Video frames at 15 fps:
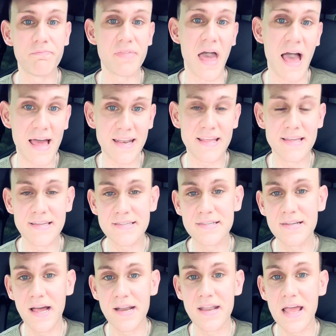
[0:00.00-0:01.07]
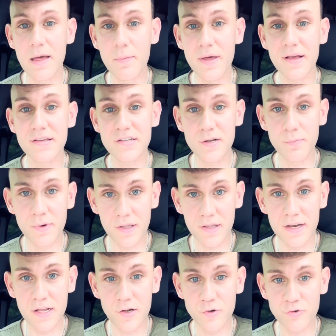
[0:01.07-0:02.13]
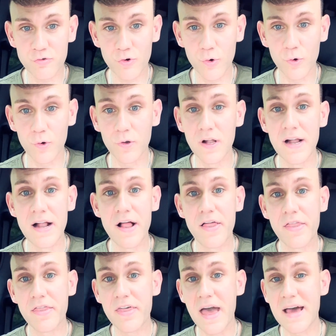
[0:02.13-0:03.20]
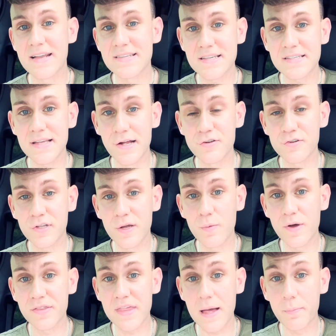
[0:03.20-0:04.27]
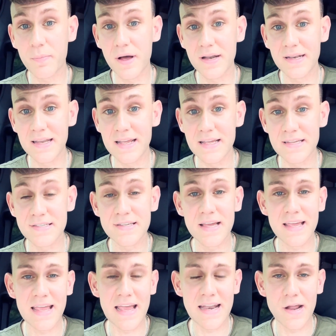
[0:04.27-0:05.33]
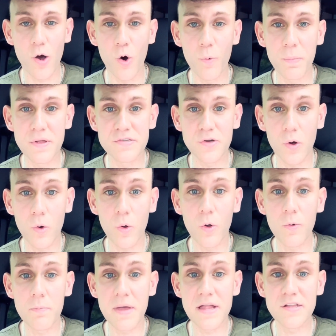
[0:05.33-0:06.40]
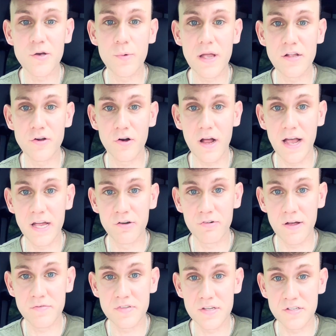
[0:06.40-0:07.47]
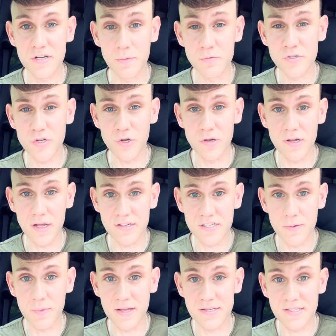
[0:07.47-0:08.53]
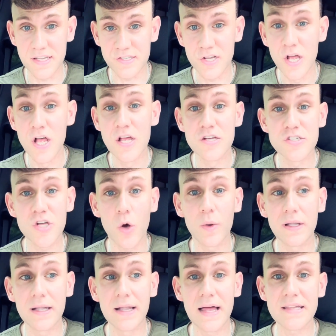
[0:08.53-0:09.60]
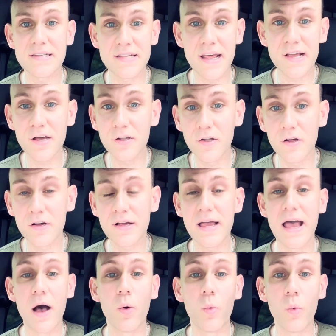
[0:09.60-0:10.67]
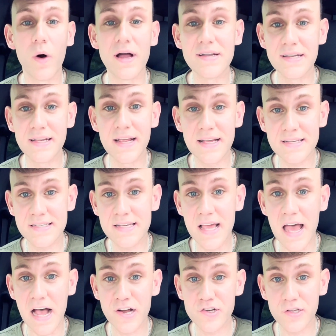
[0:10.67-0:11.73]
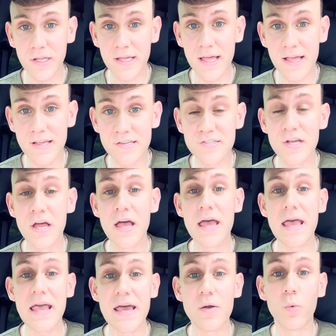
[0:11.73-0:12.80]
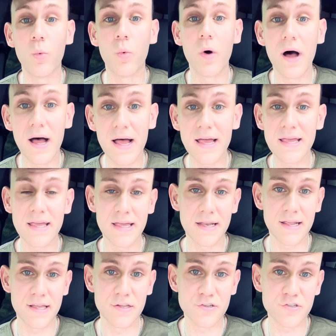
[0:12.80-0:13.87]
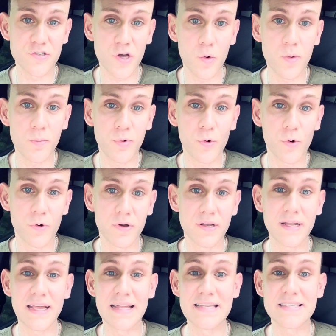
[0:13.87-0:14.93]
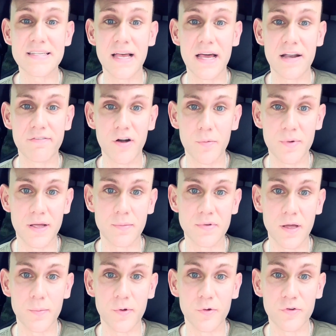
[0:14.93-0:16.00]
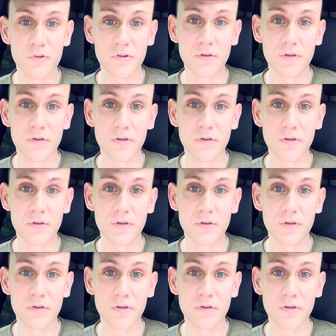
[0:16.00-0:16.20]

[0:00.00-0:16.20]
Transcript: That is dynamic stability control. That is essentially what that button is, and it opens a whole menu in your iDrive system so you can customize this. So let's take a look at what DSC actually is and why it is so important inside of our BMWs.